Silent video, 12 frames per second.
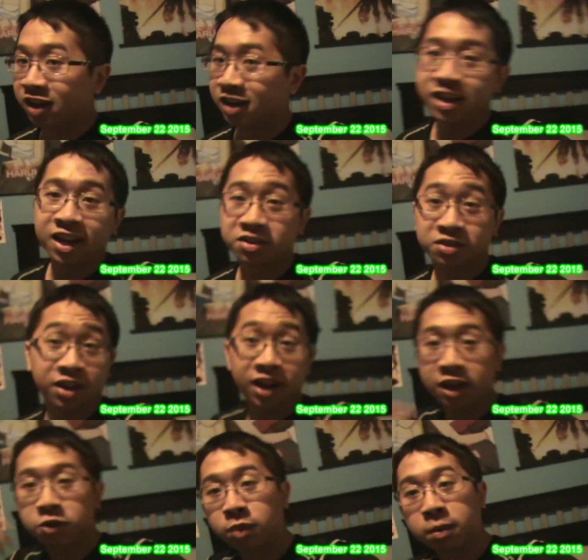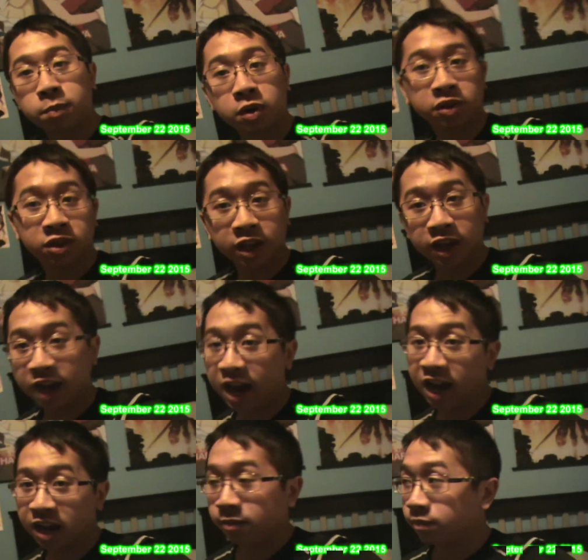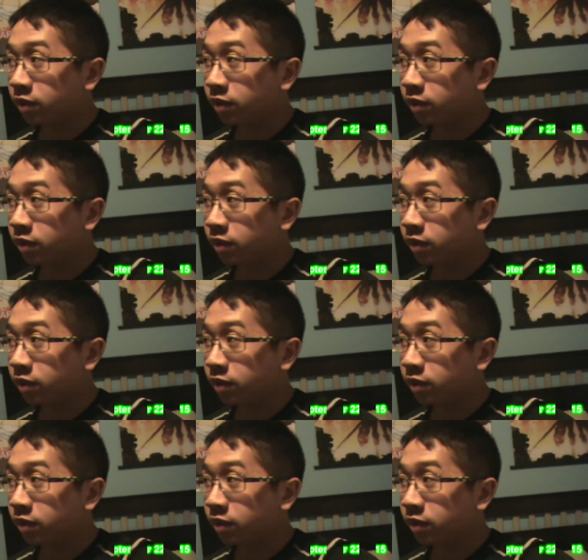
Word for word: And yes, today is my birthday. I am